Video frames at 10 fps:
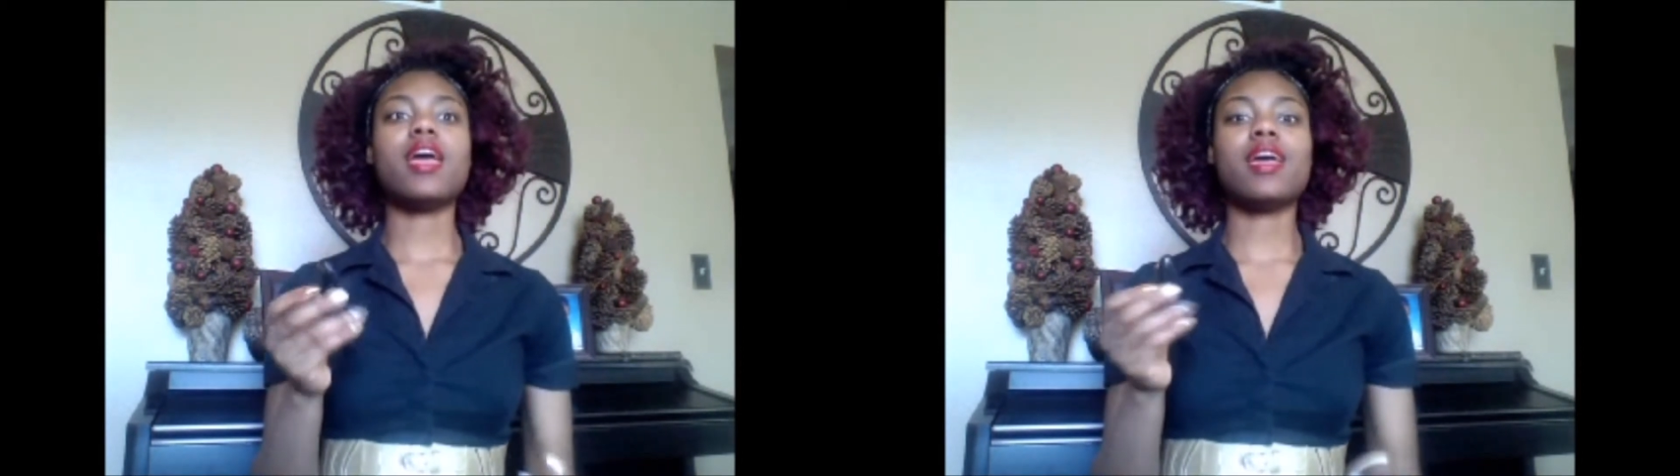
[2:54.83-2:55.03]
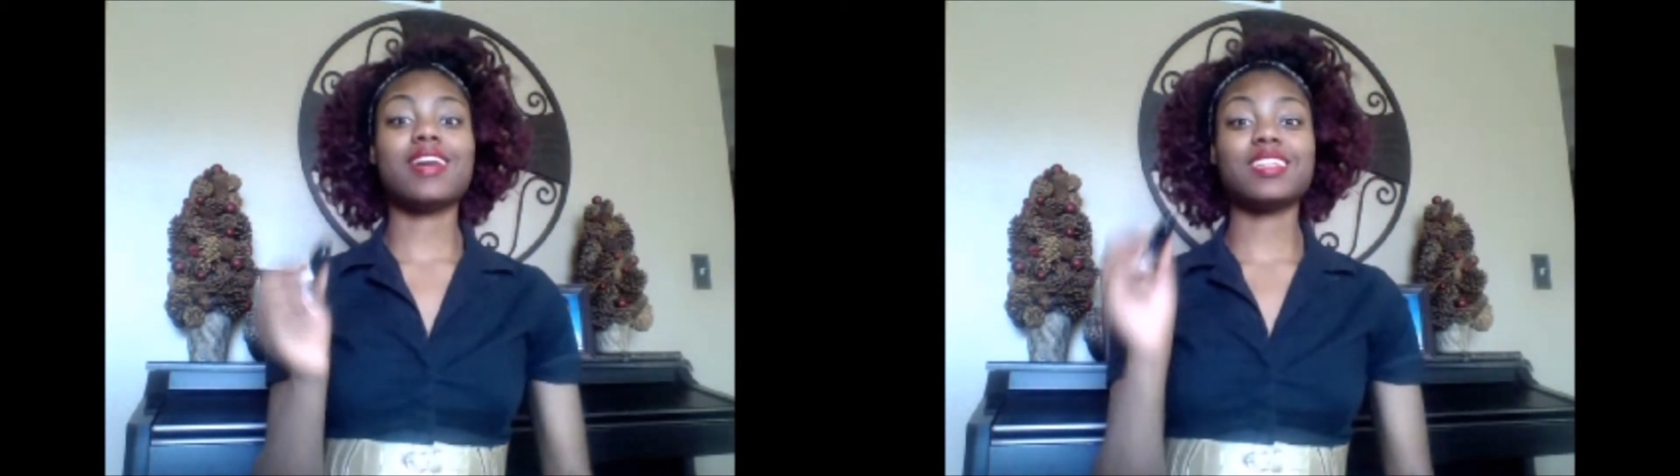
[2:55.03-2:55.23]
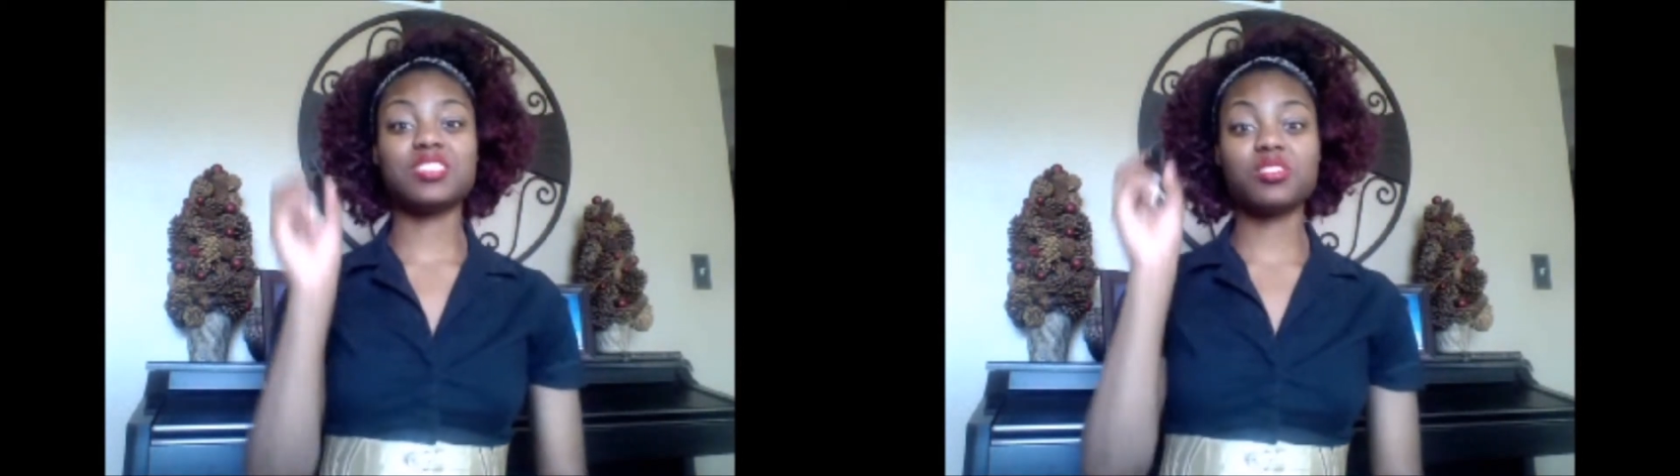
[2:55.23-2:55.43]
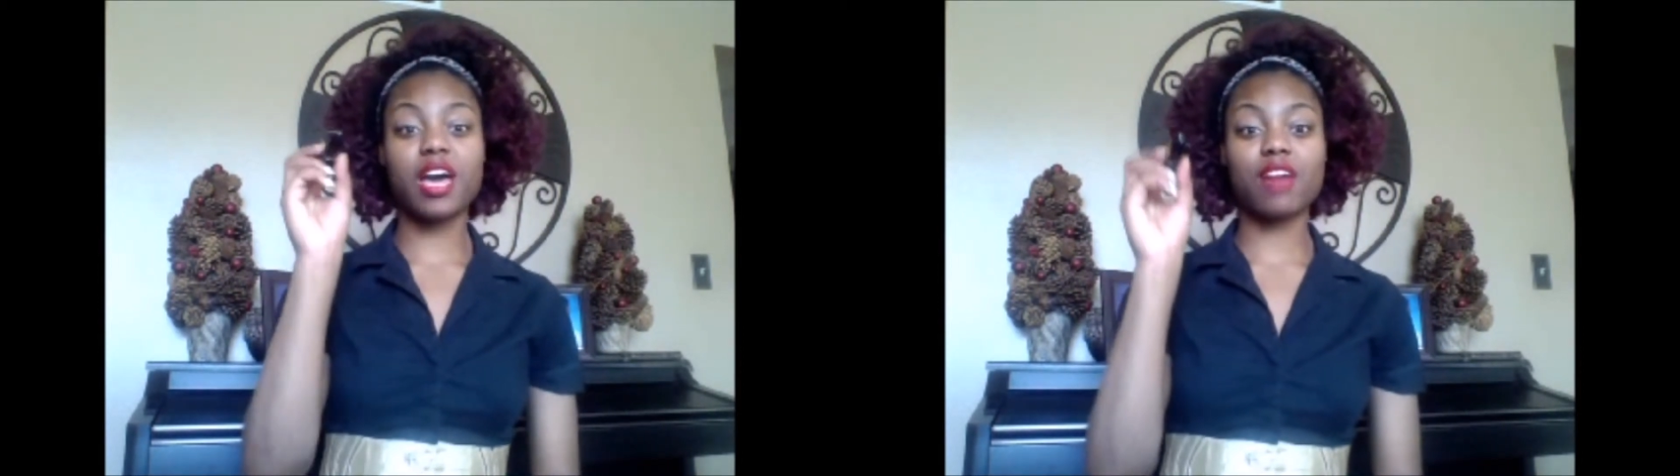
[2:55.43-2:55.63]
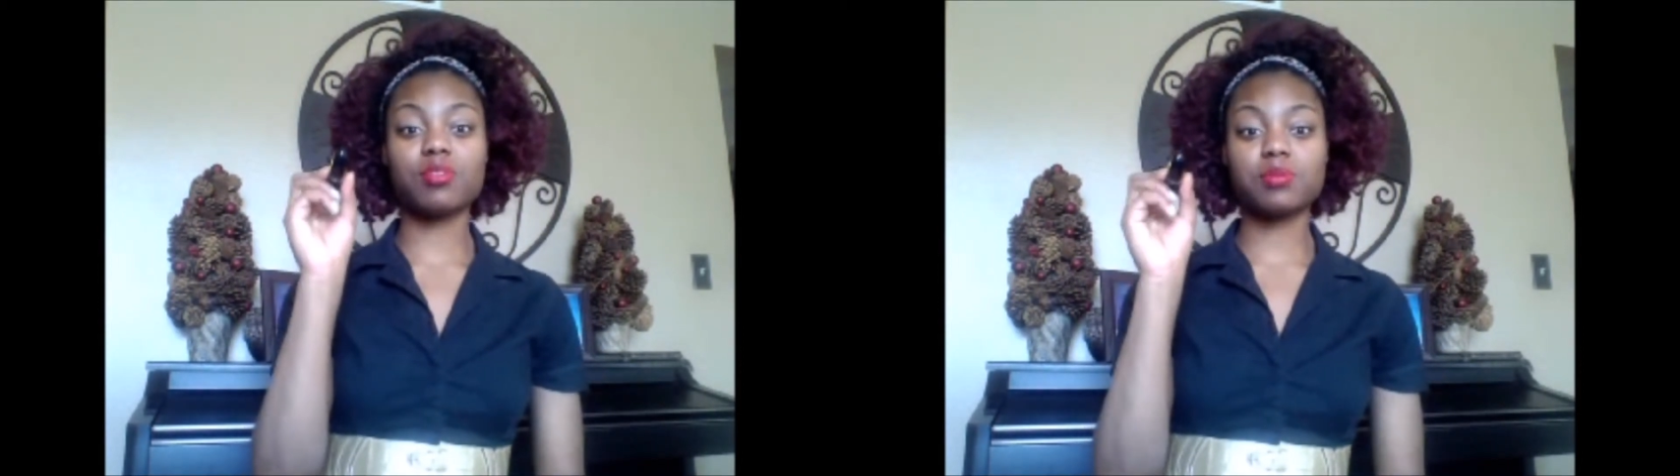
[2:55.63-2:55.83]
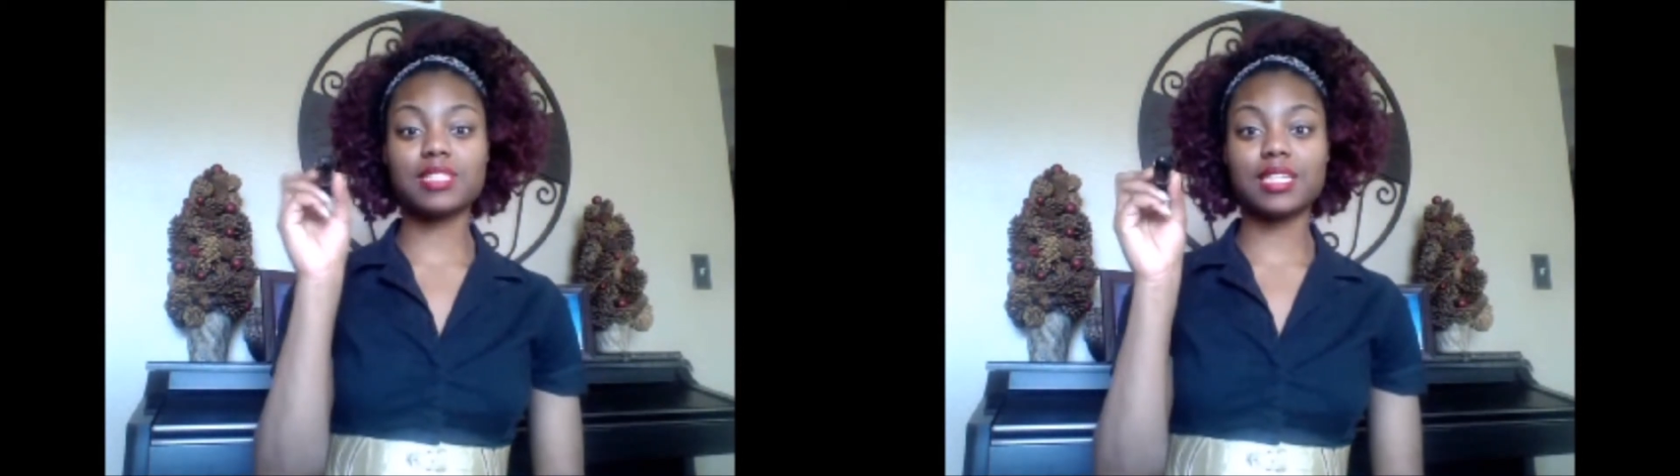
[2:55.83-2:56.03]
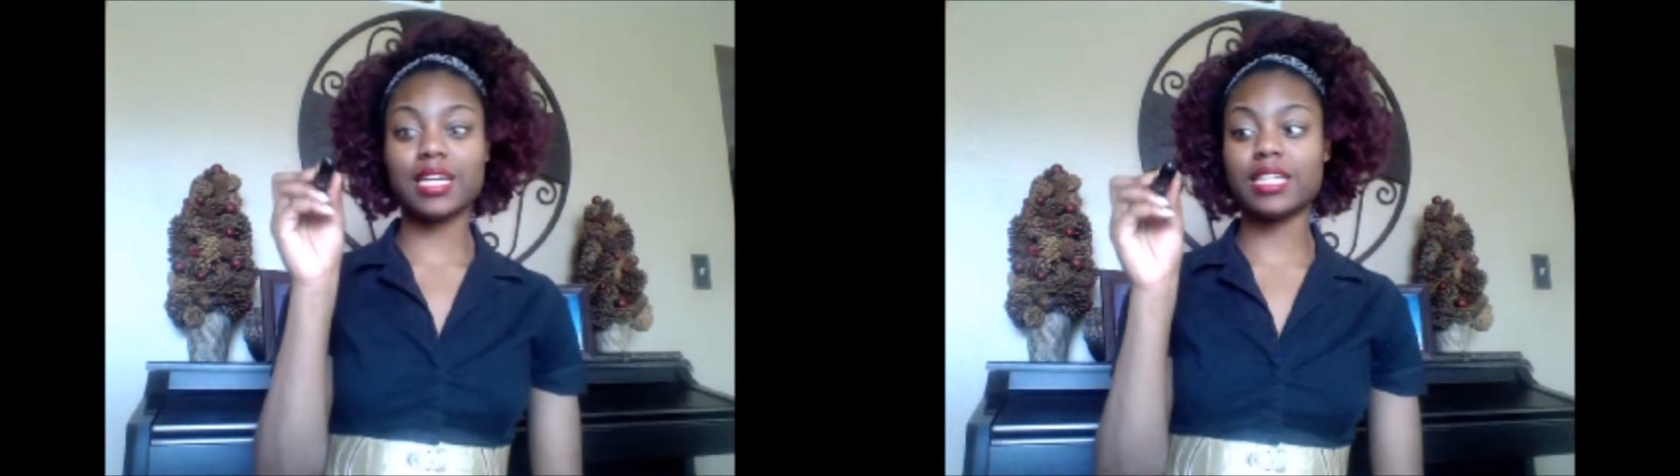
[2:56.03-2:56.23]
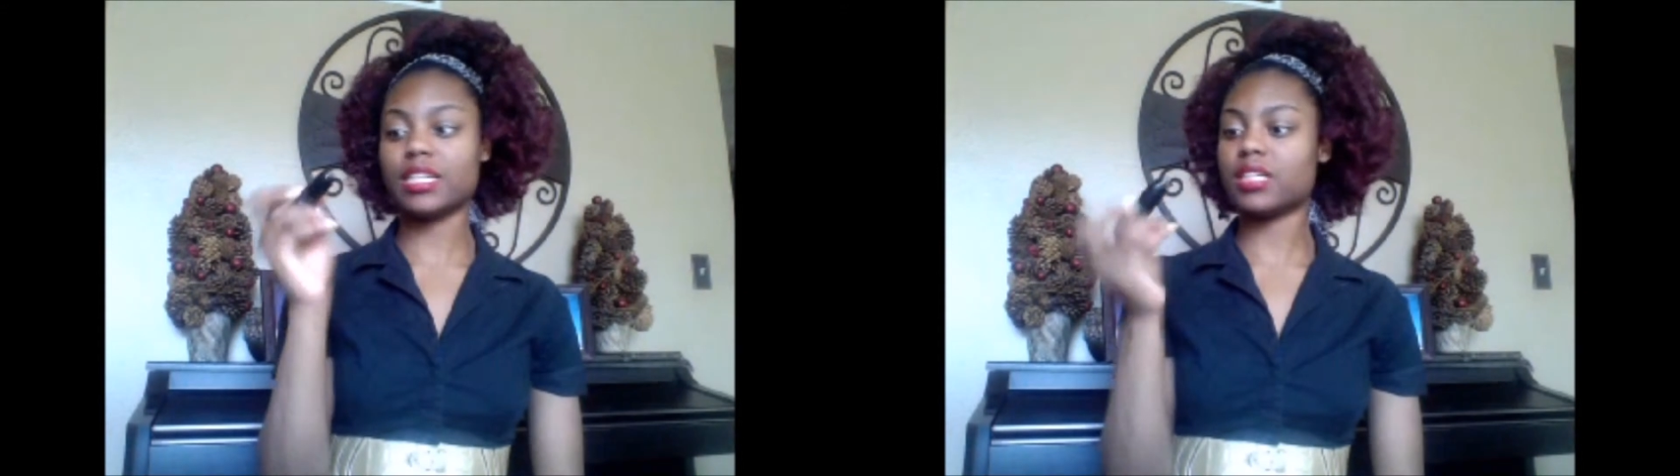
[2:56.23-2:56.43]
and I still have lipstick
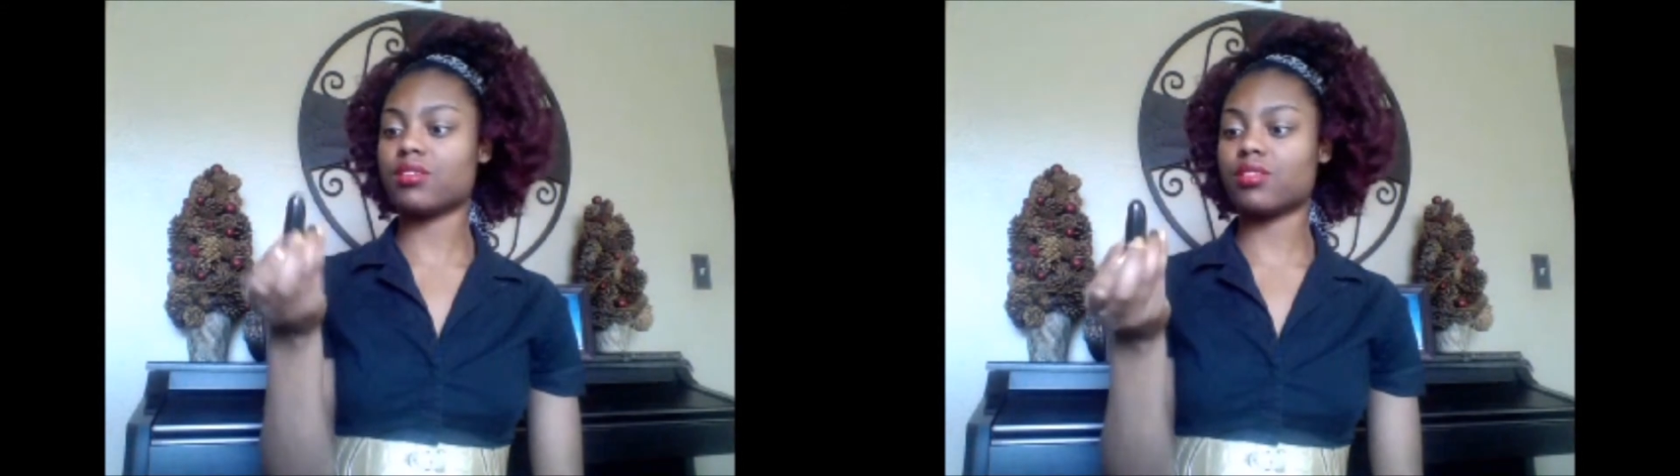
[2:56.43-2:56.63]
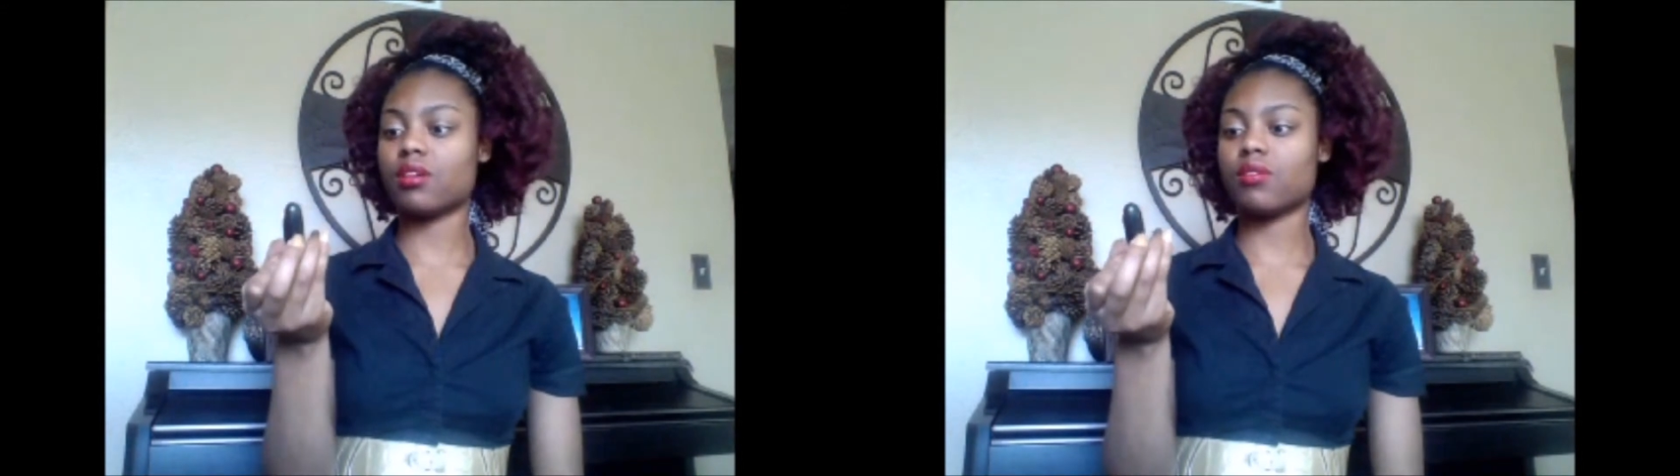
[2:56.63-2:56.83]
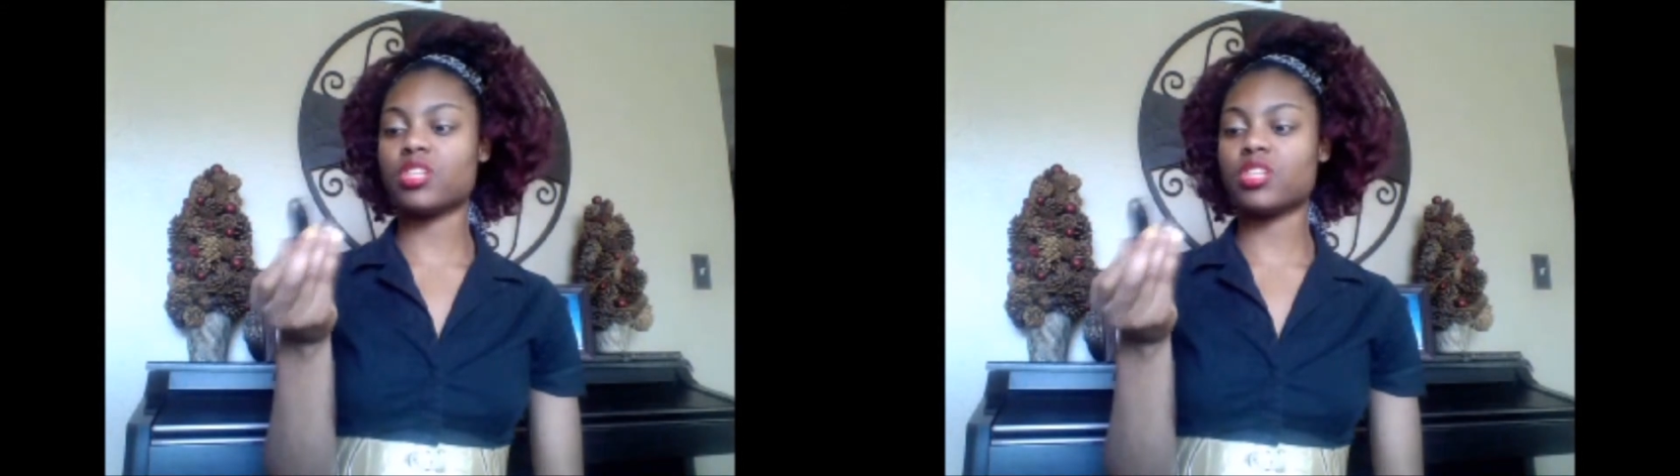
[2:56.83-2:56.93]
in here though.